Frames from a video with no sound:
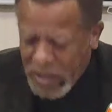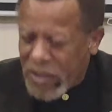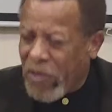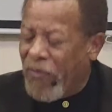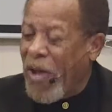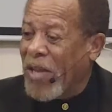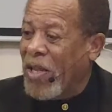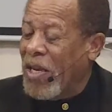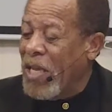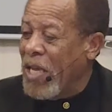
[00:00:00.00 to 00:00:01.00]
the fact
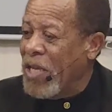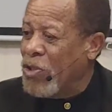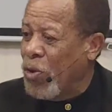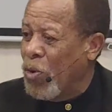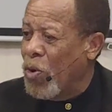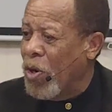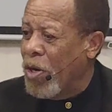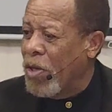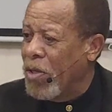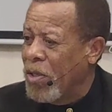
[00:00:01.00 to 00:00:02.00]
that he is
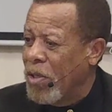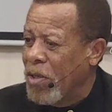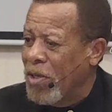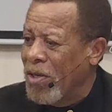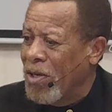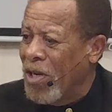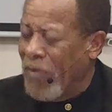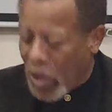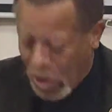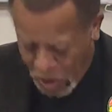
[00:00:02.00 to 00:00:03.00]
Lord of
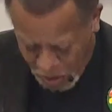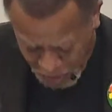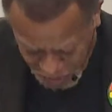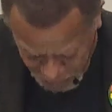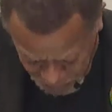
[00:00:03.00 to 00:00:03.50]
all.